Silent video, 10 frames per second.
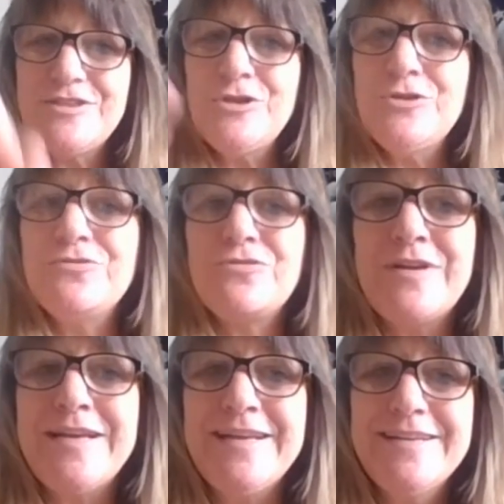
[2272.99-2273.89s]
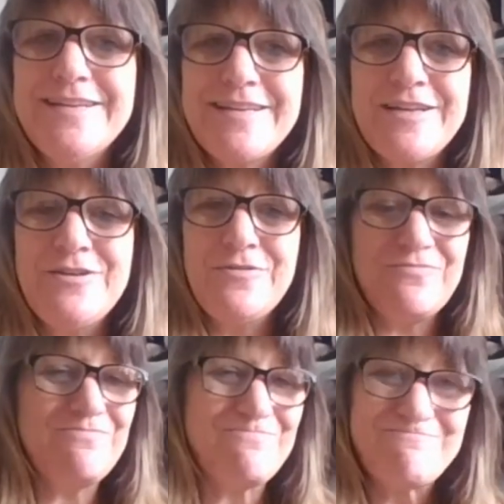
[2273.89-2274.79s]
You free. Can you
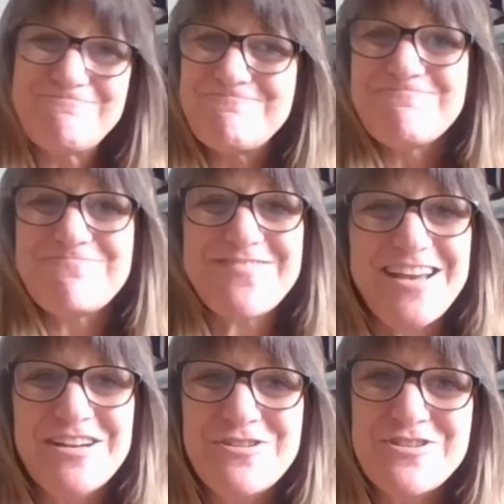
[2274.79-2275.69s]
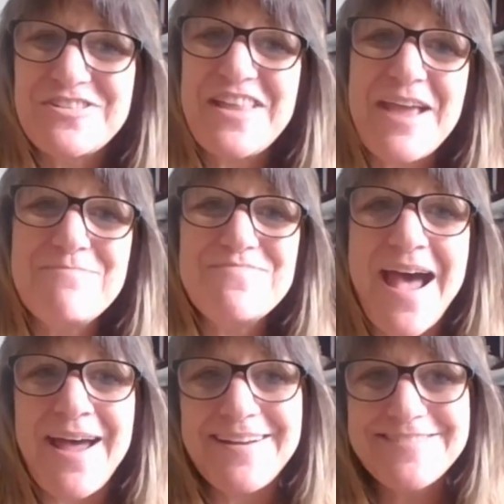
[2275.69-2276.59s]
claim
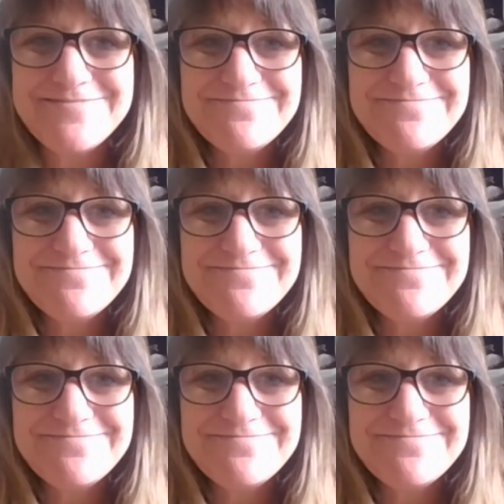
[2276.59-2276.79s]
that?